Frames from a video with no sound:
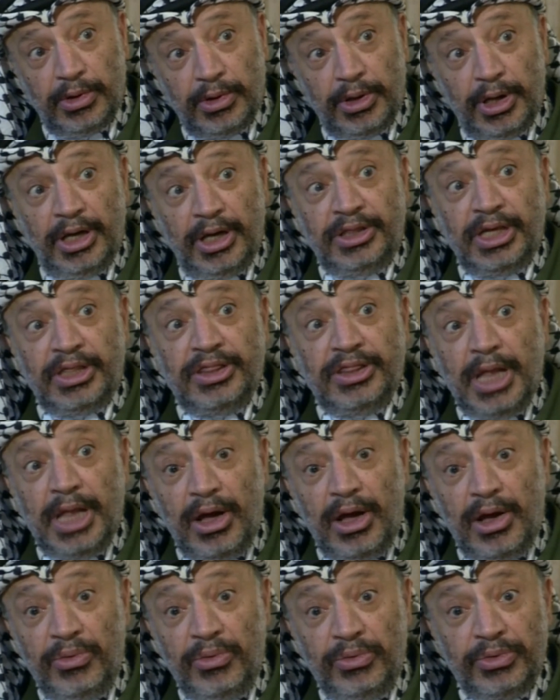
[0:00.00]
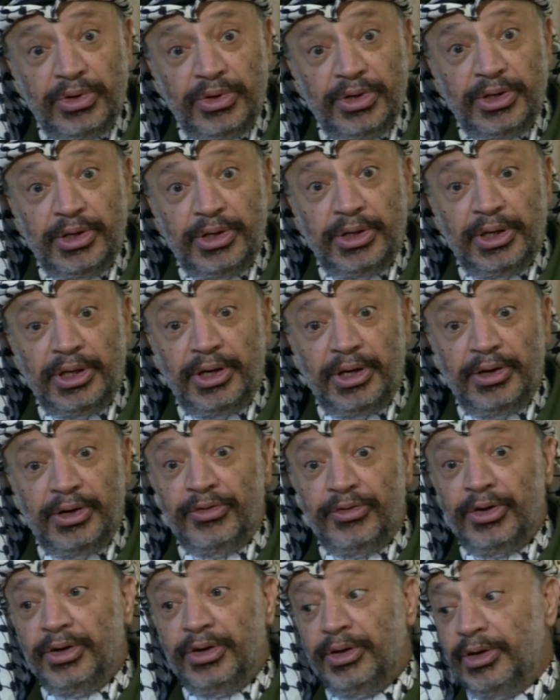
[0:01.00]
It is now
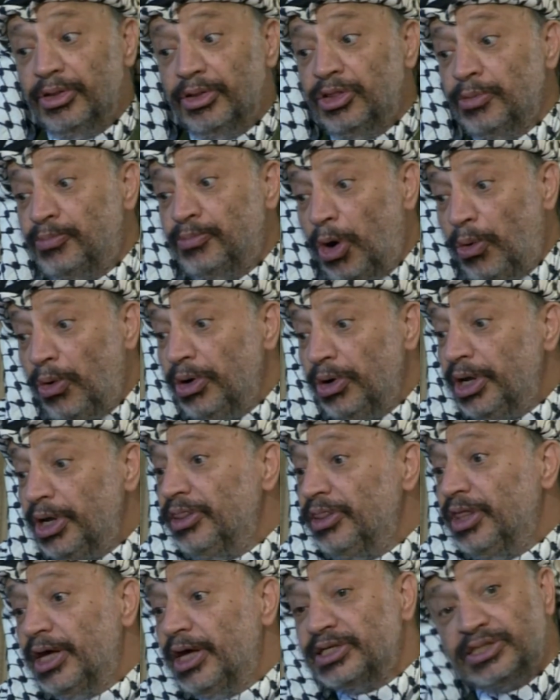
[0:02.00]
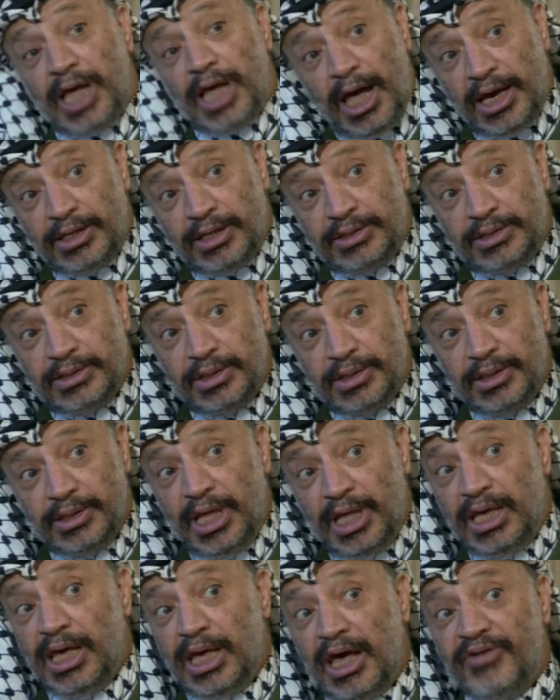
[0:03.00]
the ball in their side.
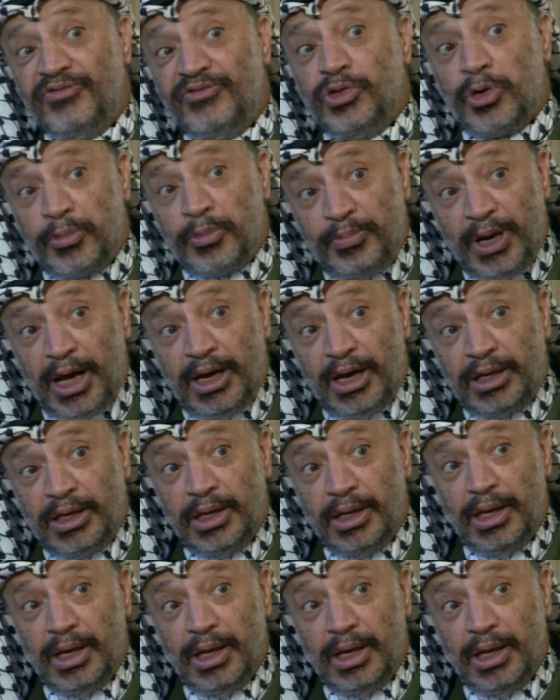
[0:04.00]
They have to reply.